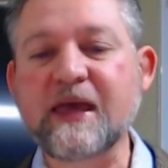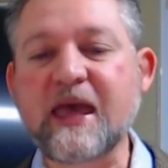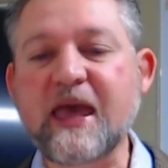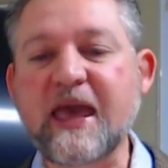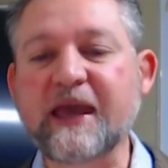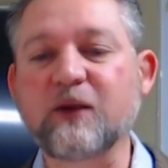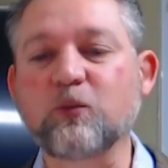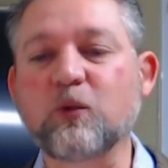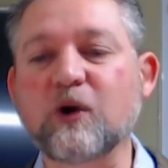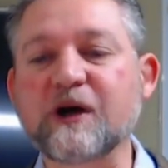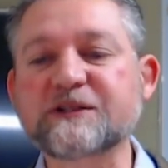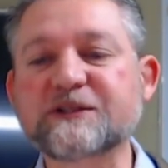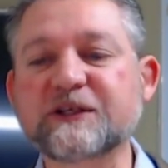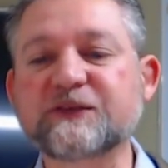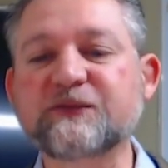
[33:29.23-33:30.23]
and
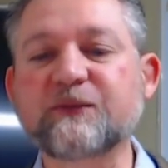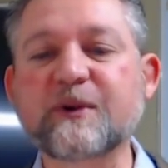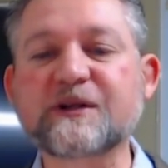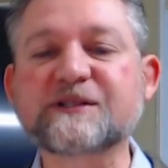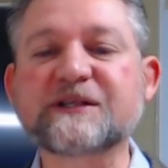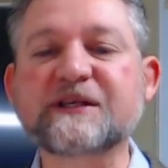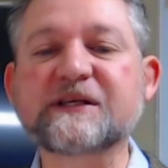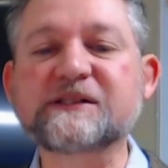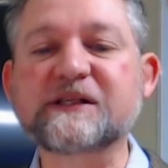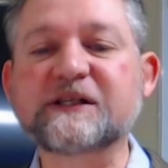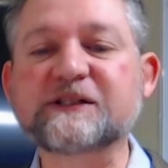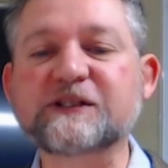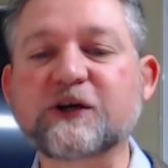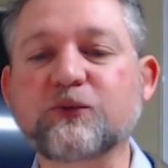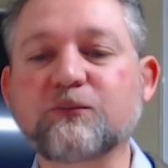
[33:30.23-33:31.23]
washed us from our sins in
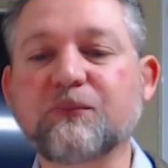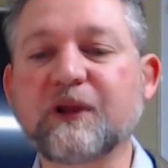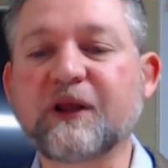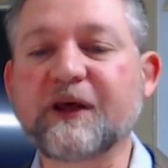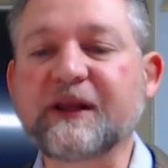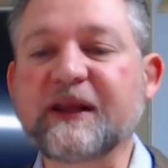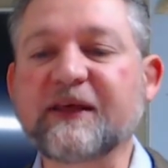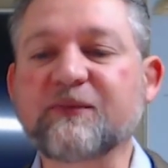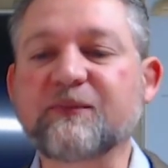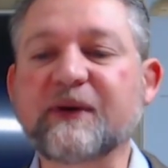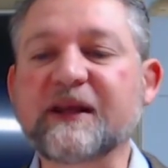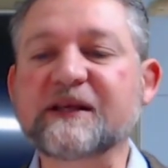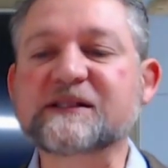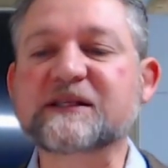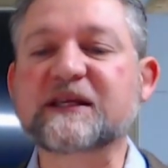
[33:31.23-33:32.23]
his own blood, and hath
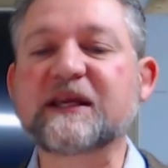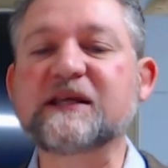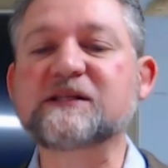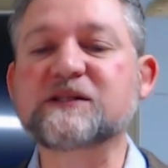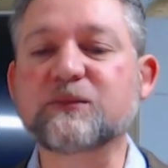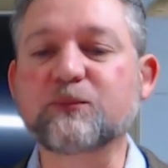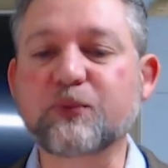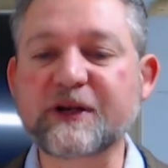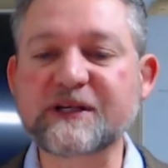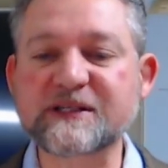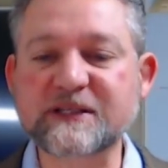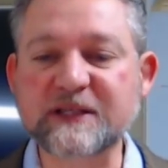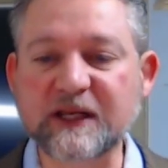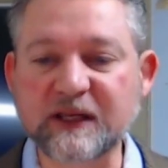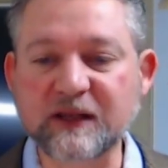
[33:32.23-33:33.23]
made us kings and
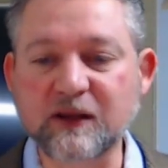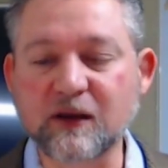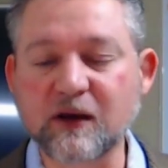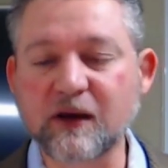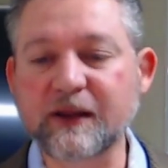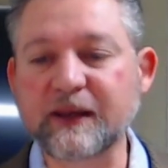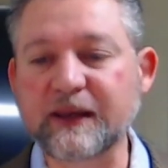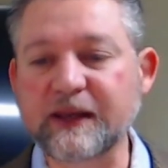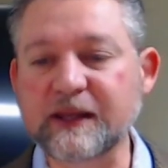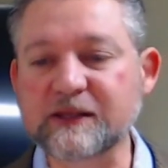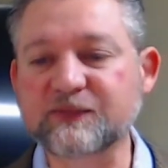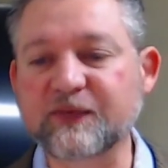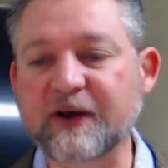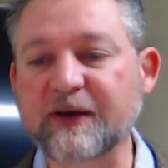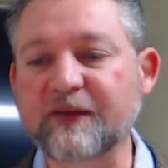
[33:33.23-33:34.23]
priests unto God and
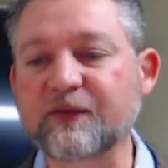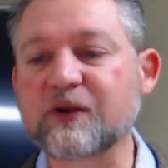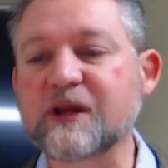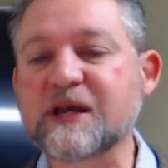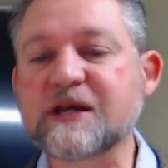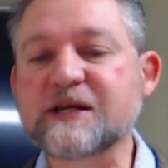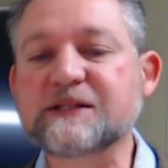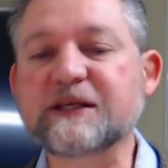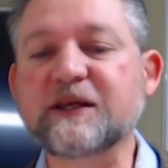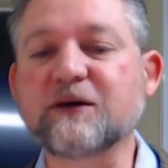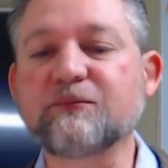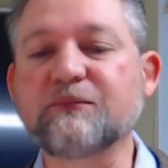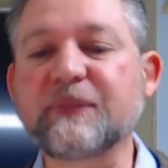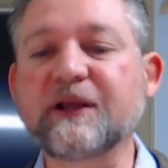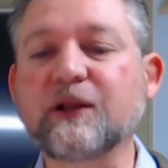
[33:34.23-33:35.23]
his Father. To
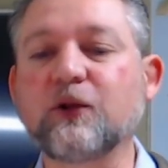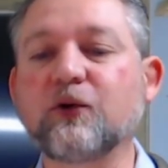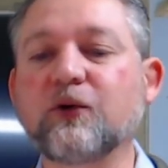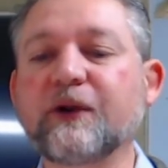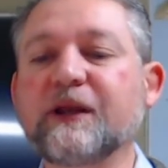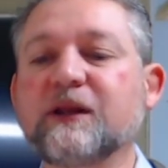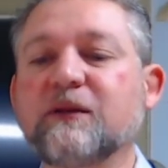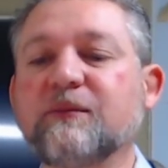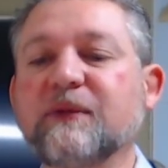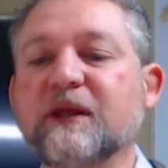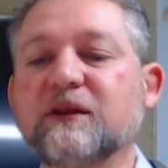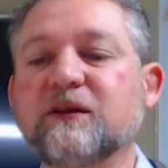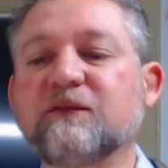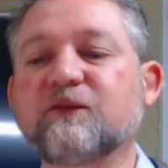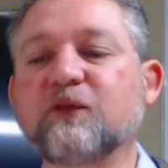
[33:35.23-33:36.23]
him be glory and
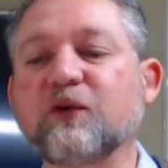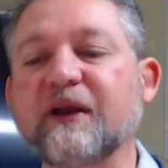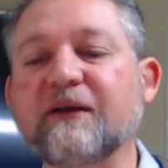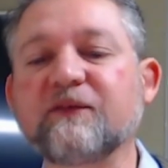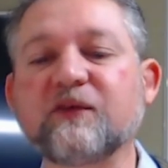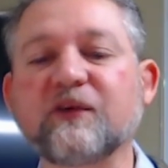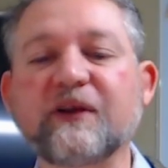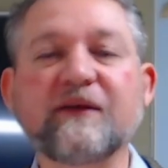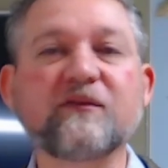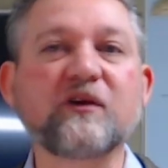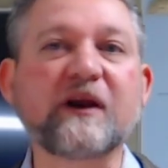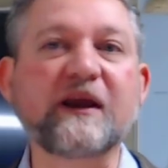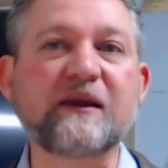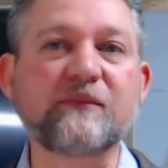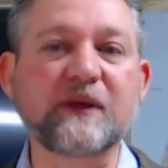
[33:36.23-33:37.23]
dominion forever and
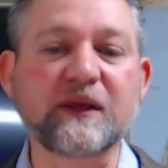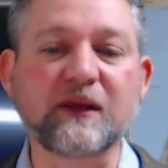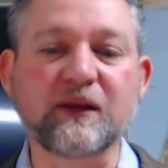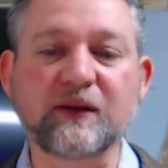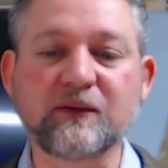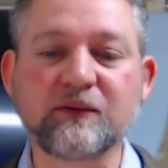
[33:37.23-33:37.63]
ever. Amen.